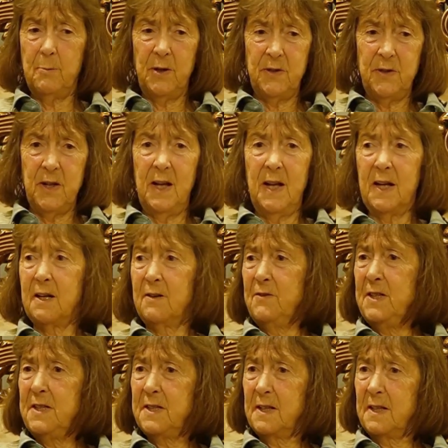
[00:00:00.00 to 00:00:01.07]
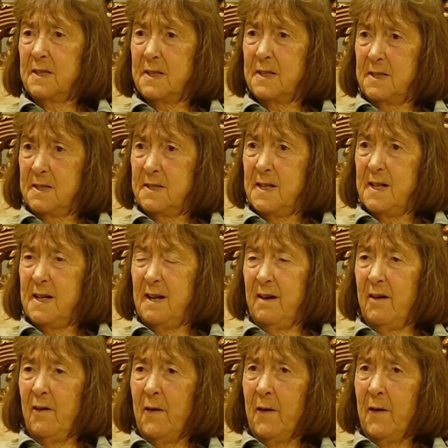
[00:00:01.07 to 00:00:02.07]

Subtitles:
but the lack of insects is there.